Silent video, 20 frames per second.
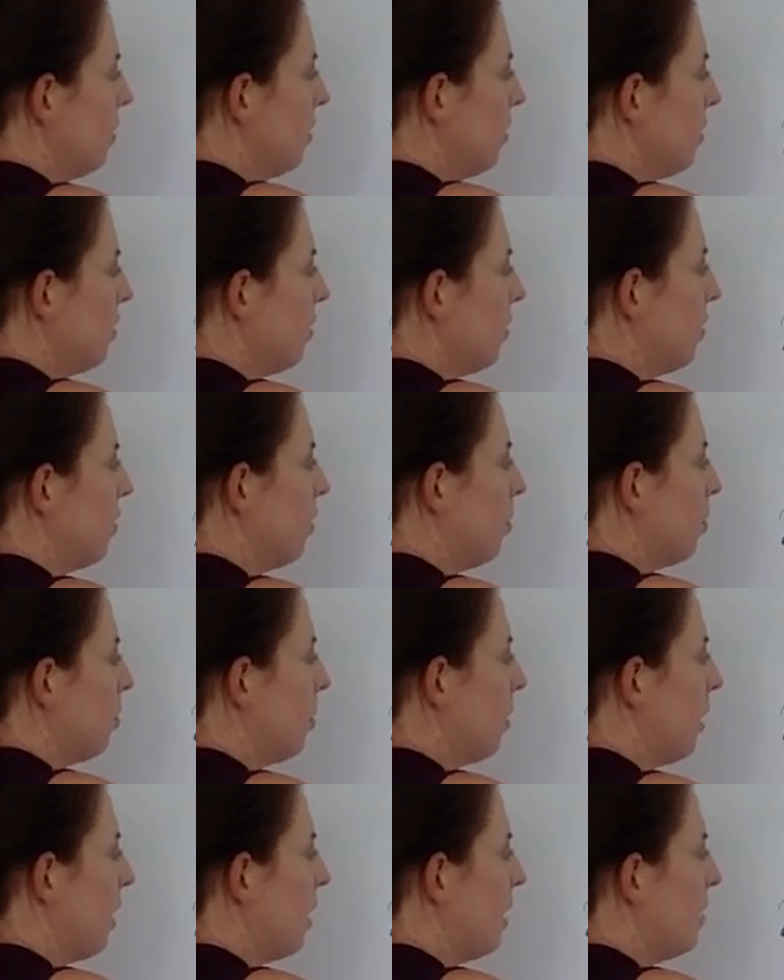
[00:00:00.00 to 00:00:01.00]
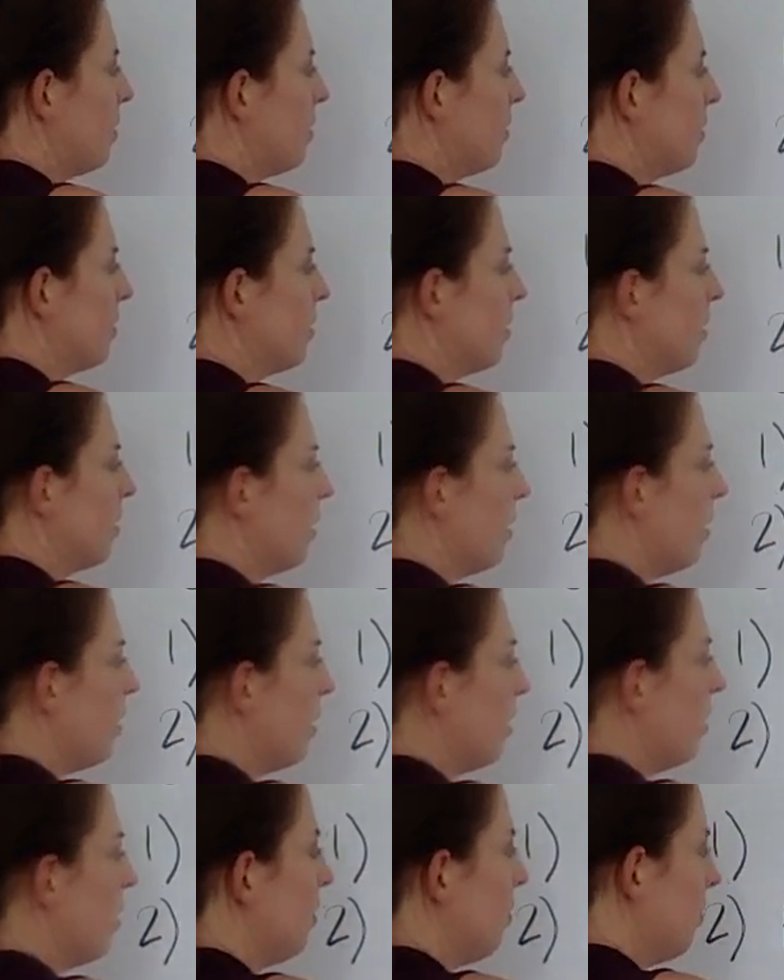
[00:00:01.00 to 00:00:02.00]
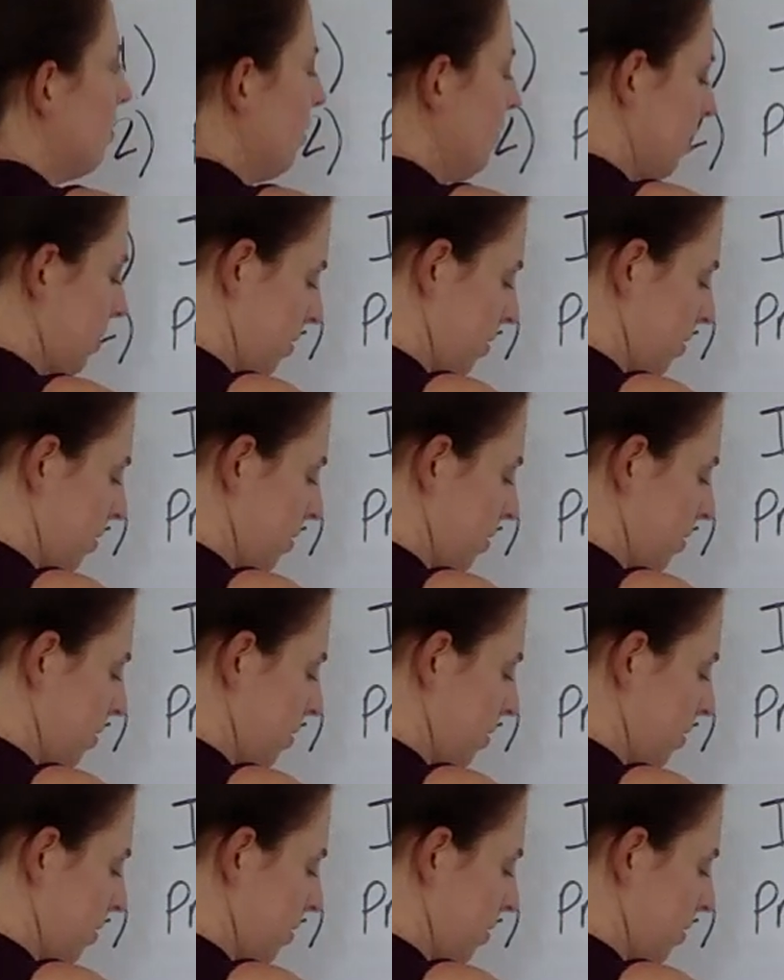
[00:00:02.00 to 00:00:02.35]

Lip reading: So the price of